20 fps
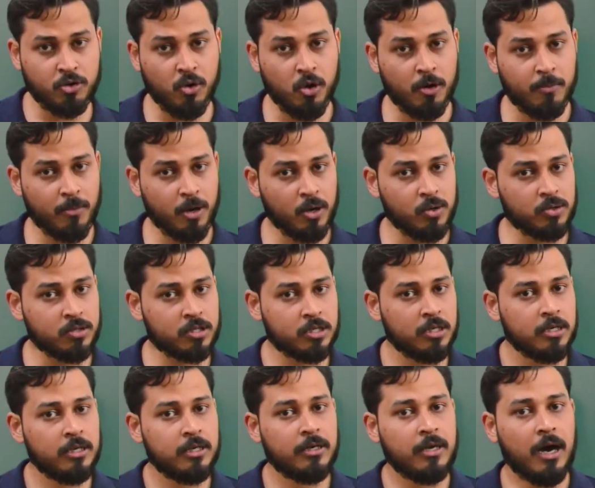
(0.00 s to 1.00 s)
about
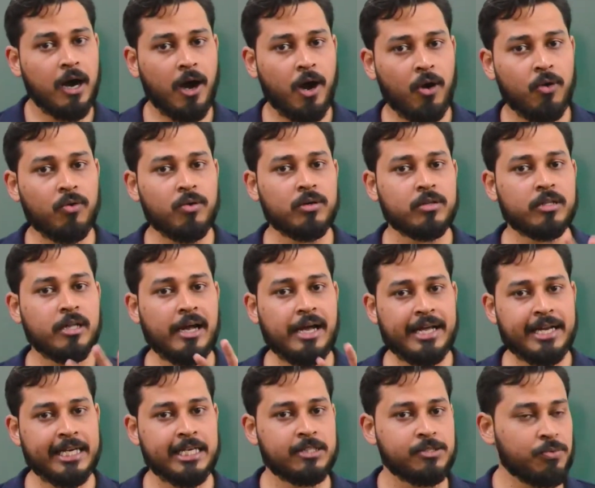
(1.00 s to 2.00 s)
how the
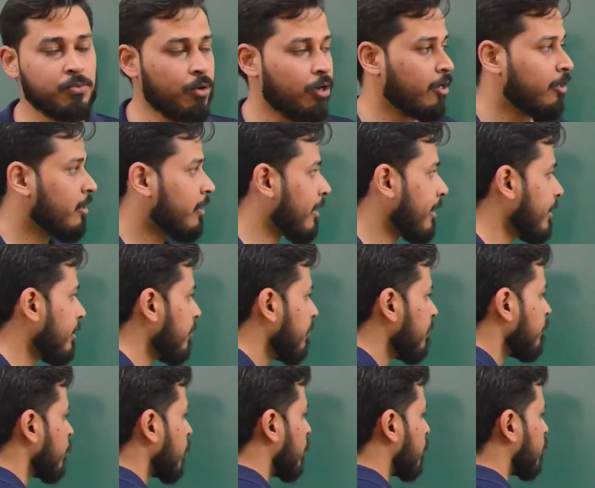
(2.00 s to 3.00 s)
arrays work, right? So